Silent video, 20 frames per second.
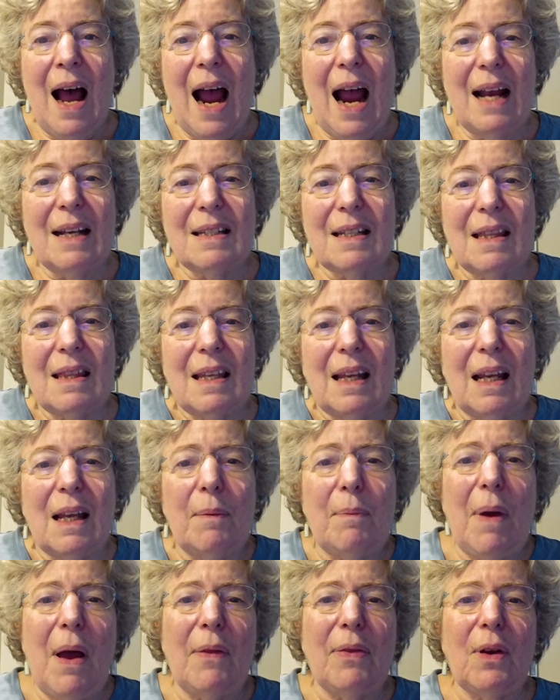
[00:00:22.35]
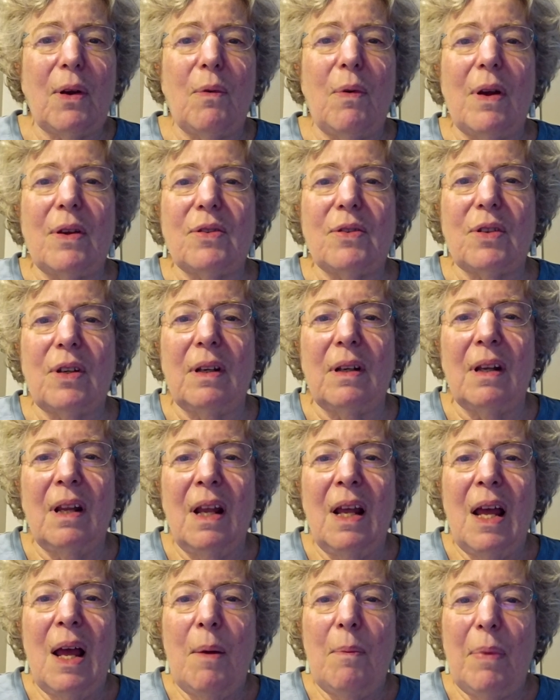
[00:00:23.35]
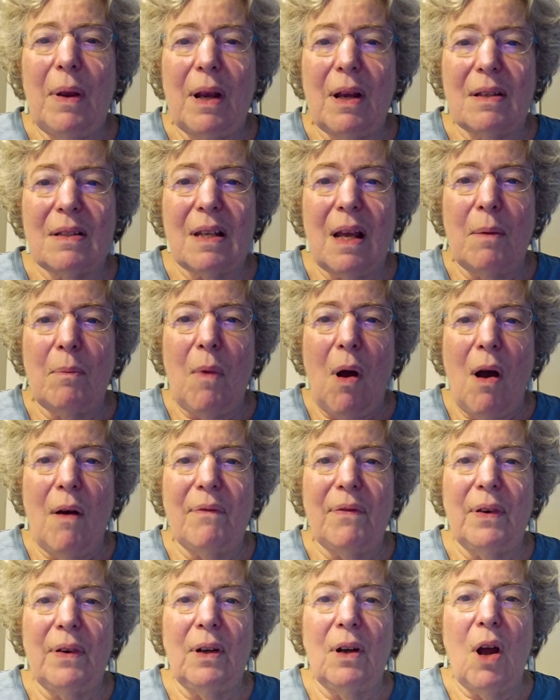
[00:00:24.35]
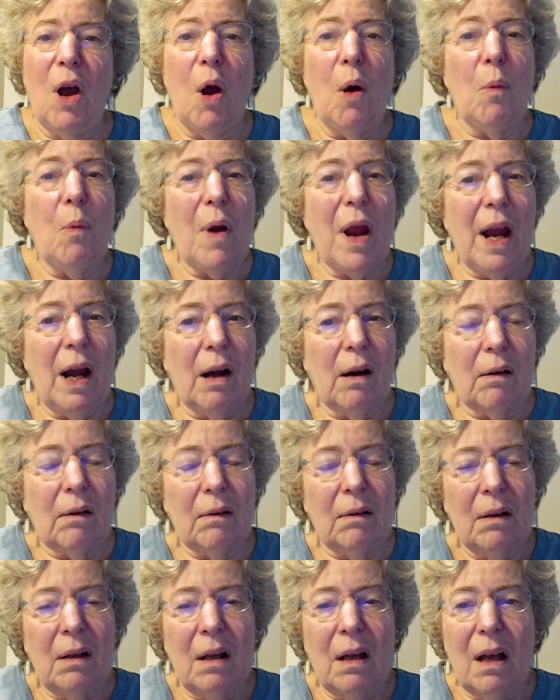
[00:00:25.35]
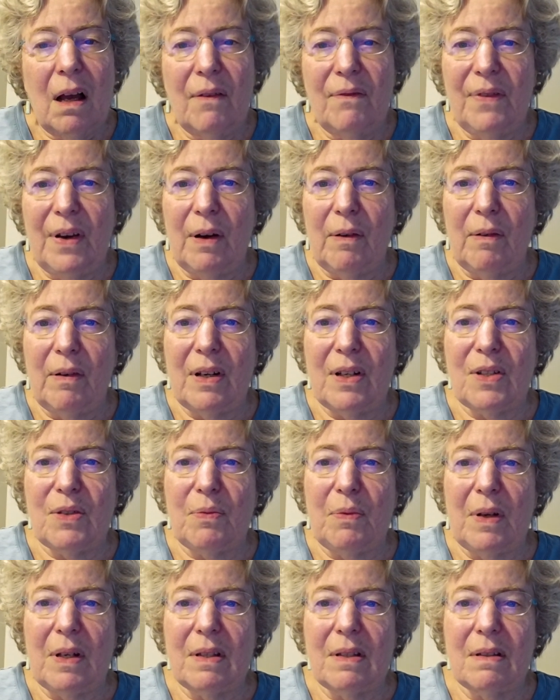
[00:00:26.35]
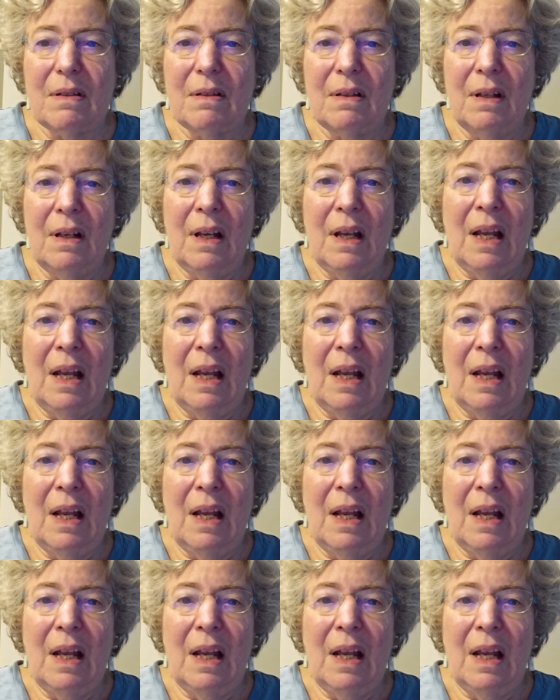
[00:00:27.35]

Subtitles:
I had to think about the question because I'm often aware of various risks.